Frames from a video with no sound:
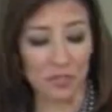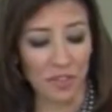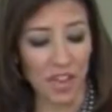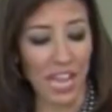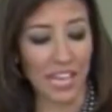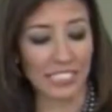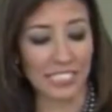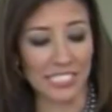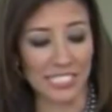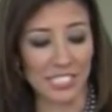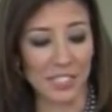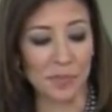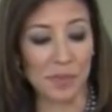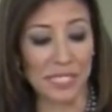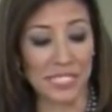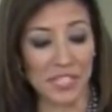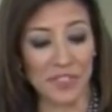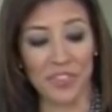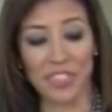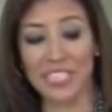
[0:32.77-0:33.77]
fact, it's
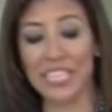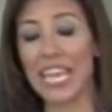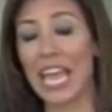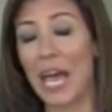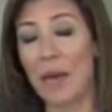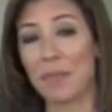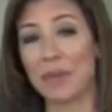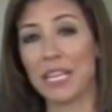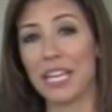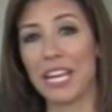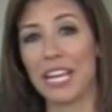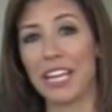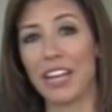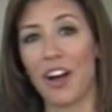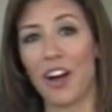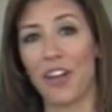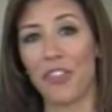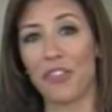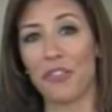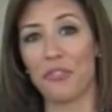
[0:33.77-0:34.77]
specifically happening
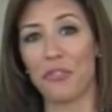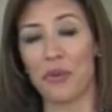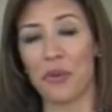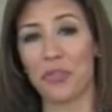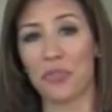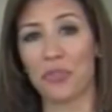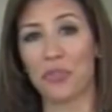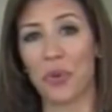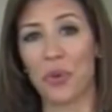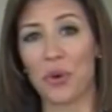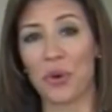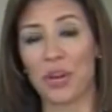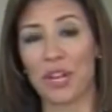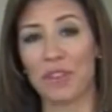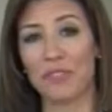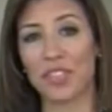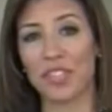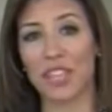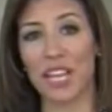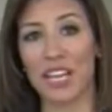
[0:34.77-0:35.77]
on the 4th floor
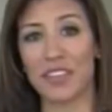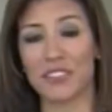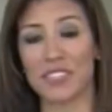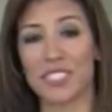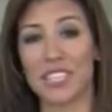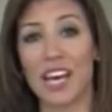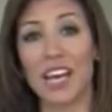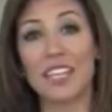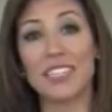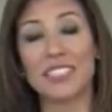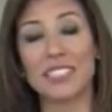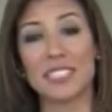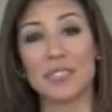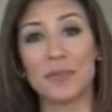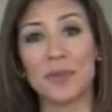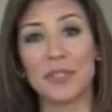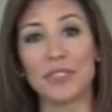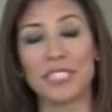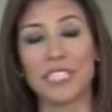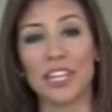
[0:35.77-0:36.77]
of the Life Sciences
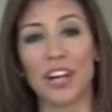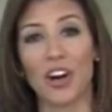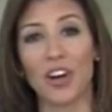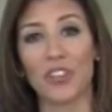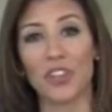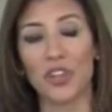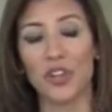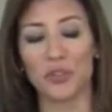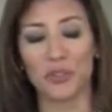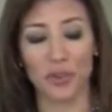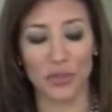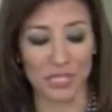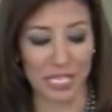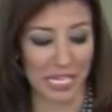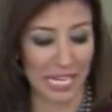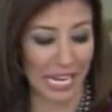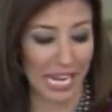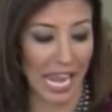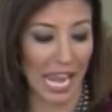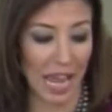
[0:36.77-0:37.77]
building on the
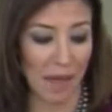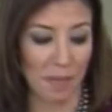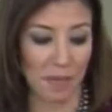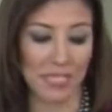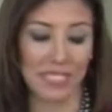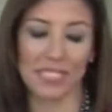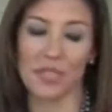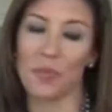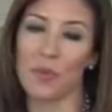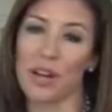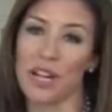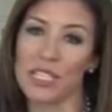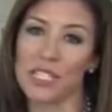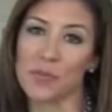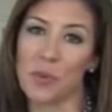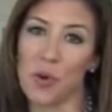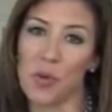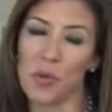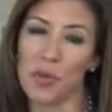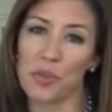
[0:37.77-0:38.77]
university campus. And when I
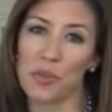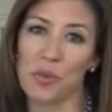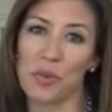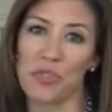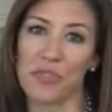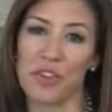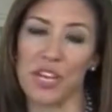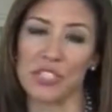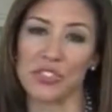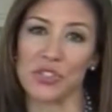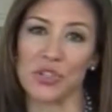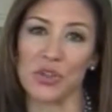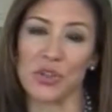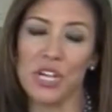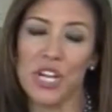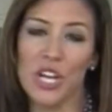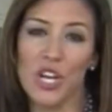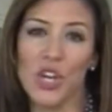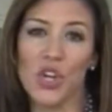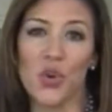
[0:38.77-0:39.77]
spoke with the professor
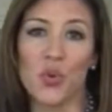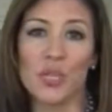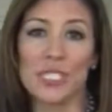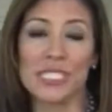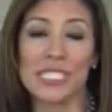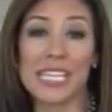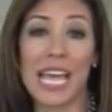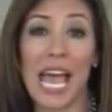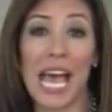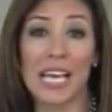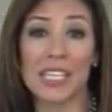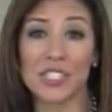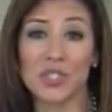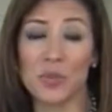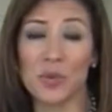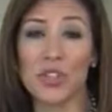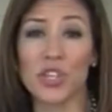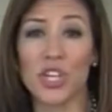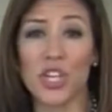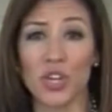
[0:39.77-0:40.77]
who was
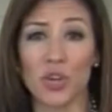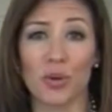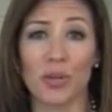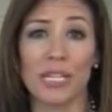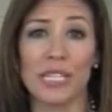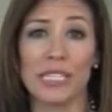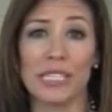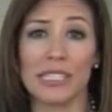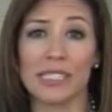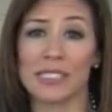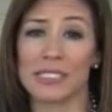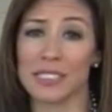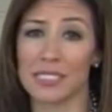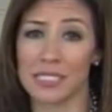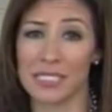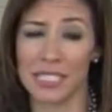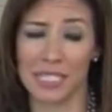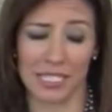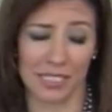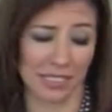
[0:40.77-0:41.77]
tasked with curing this
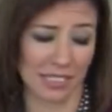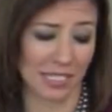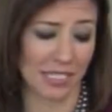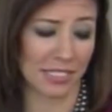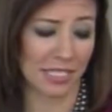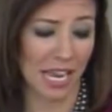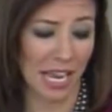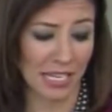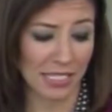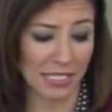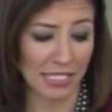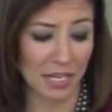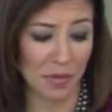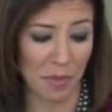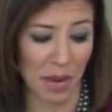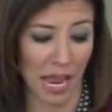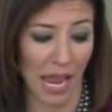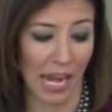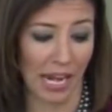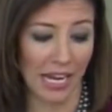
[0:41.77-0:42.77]
disease, this
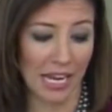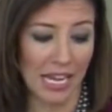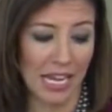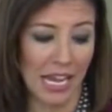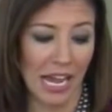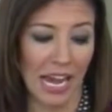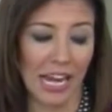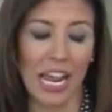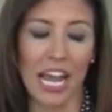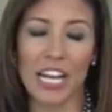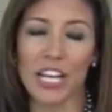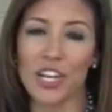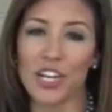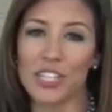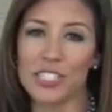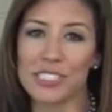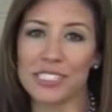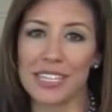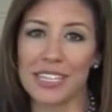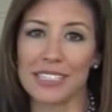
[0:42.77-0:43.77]
SMA, I got a
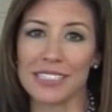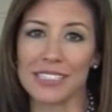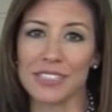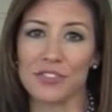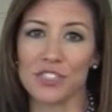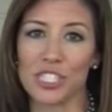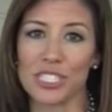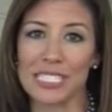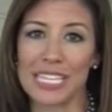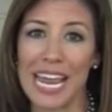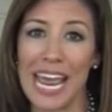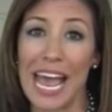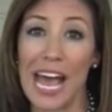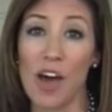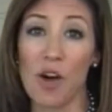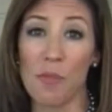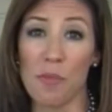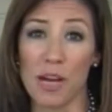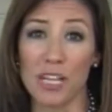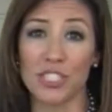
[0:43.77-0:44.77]
good sense of just
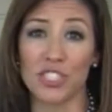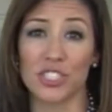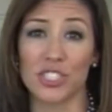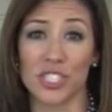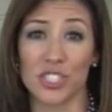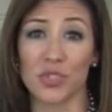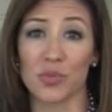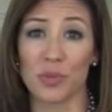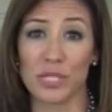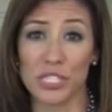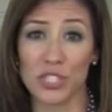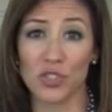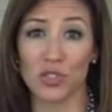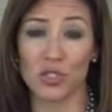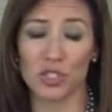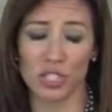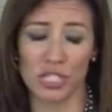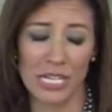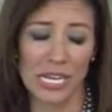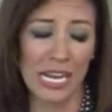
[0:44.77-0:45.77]
how much this
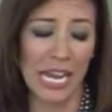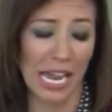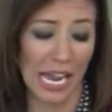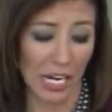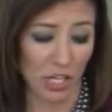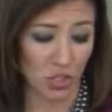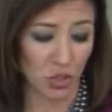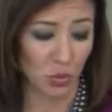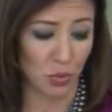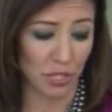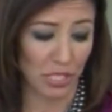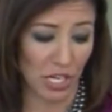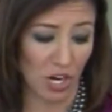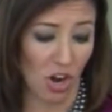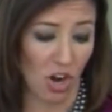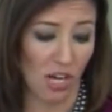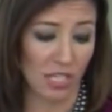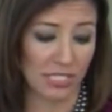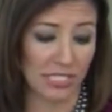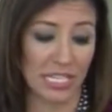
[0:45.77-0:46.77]
research actually
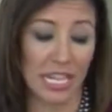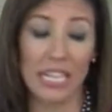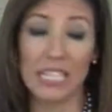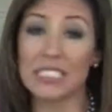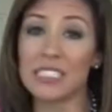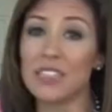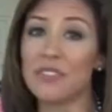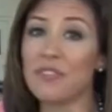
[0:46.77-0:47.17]
costs. And it's